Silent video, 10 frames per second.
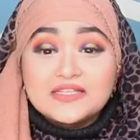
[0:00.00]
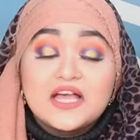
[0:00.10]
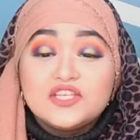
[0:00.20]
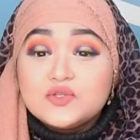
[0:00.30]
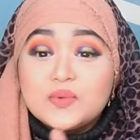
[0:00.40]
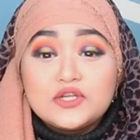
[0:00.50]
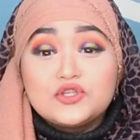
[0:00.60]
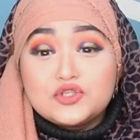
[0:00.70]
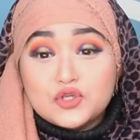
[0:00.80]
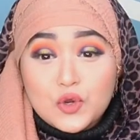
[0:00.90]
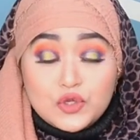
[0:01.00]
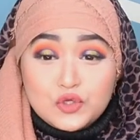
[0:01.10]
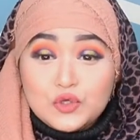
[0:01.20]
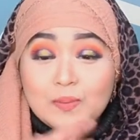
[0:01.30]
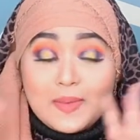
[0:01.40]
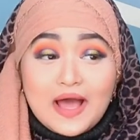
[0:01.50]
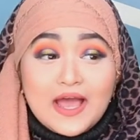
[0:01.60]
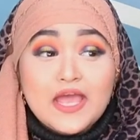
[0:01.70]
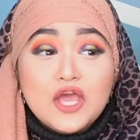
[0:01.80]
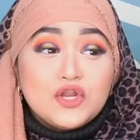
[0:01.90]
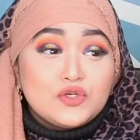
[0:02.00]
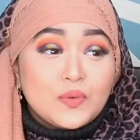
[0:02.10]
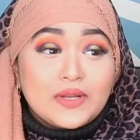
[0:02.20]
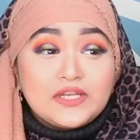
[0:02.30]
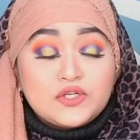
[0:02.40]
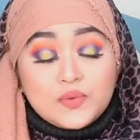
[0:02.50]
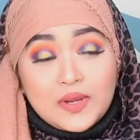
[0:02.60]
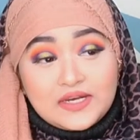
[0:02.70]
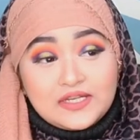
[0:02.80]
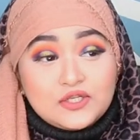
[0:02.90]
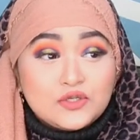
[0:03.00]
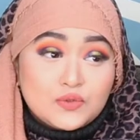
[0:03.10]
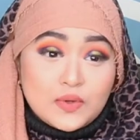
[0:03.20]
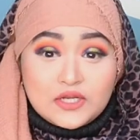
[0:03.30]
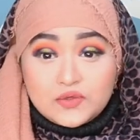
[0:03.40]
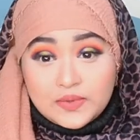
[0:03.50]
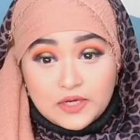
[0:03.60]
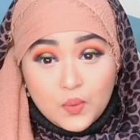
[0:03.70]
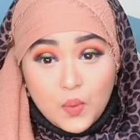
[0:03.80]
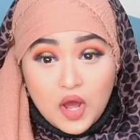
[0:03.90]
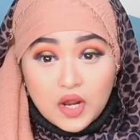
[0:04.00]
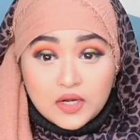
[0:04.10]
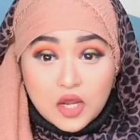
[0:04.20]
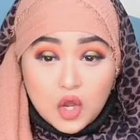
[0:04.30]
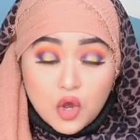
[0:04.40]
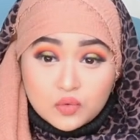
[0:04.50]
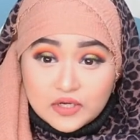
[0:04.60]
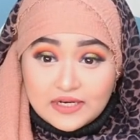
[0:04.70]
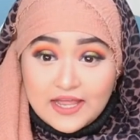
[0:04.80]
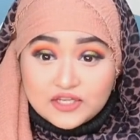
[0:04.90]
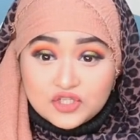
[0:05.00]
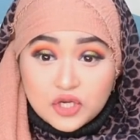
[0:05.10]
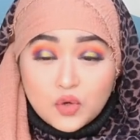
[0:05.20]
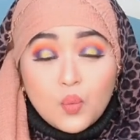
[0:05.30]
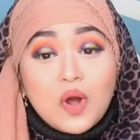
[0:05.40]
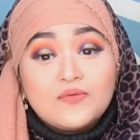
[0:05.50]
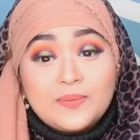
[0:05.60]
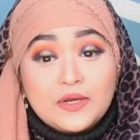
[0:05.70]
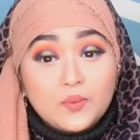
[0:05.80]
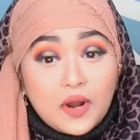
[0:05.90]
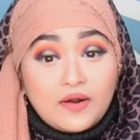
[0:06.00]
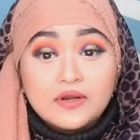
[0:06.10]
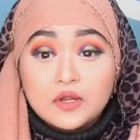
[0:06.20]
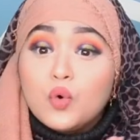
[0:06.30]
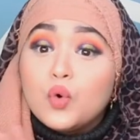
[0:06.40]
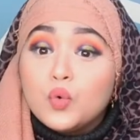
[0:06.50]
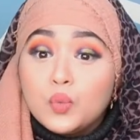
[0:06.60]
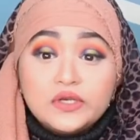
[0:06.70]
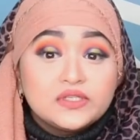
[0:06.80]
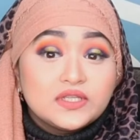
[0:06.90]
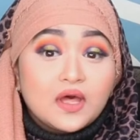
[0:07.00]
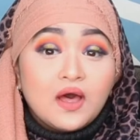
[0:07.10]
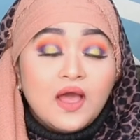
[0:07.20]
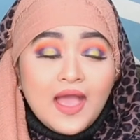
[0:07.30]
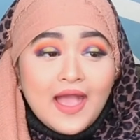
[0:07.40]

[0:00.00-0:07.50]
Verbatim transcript: So I just wanted to show you my 2020 to 2021 coat collection, what I've been wearing all winter